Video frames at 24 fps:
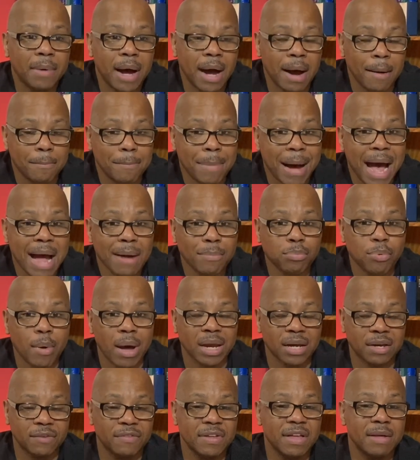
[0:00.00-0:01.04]
a
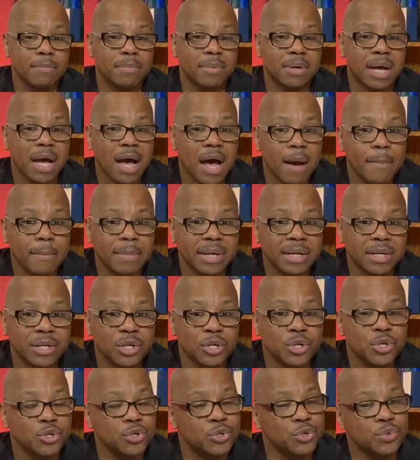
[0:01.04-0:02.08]
byproduct of him coming
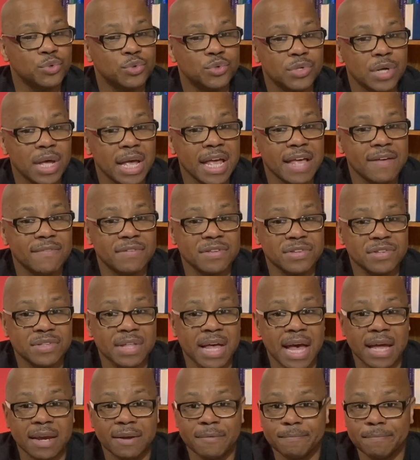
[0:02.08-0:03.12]
to save is
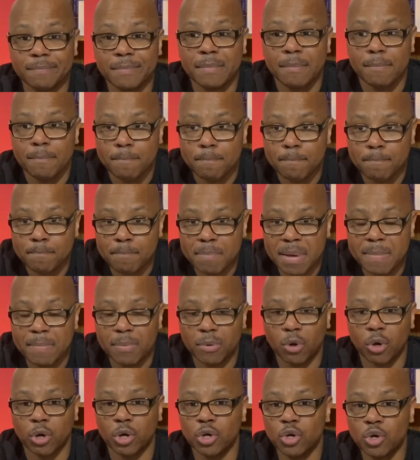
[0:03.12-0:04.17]
that
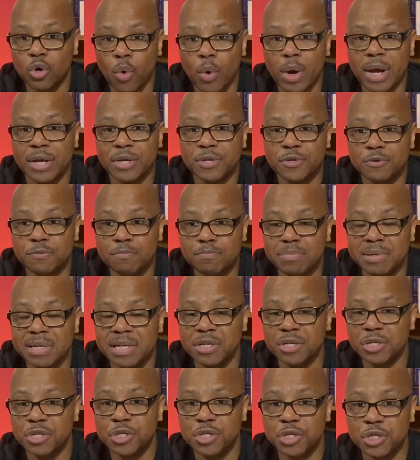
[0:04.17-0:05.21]
people are going to
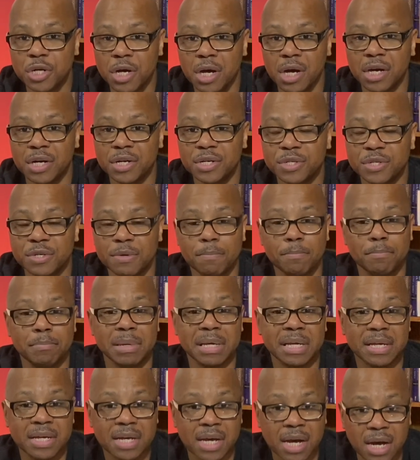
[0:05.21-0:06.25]
be judged
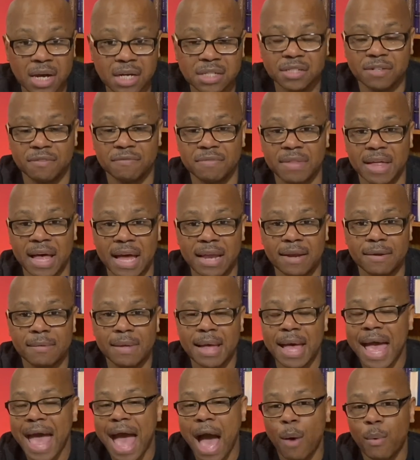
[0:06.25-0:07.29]
because of that.
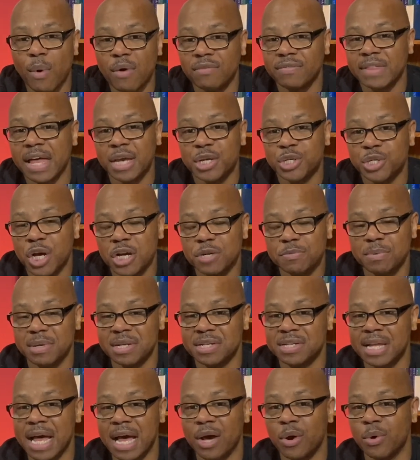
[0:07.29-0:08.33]
However, that judgment
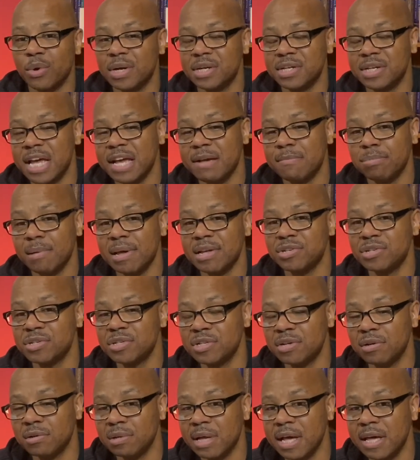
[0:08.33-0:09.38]
is not going to take place
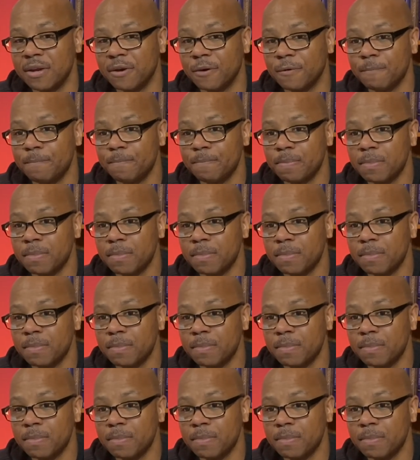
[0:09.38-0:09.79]
until later.